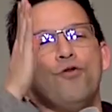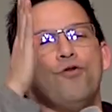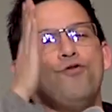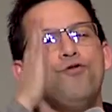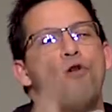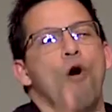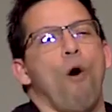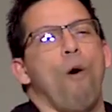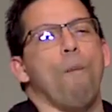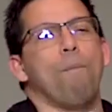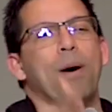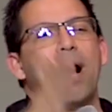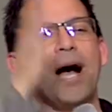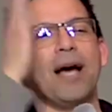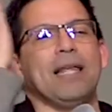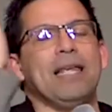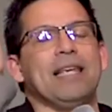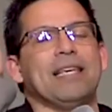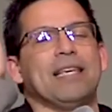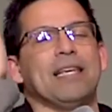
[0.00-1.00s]

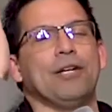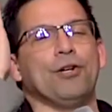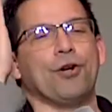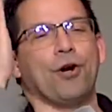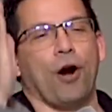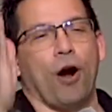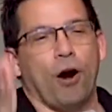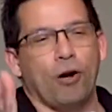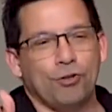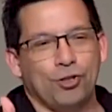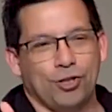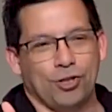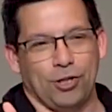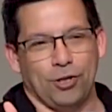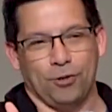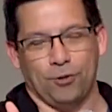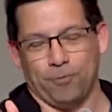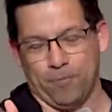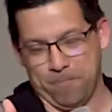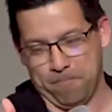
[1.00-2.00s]
nobody can curse
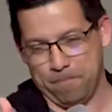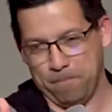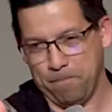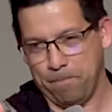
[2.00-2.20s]
you.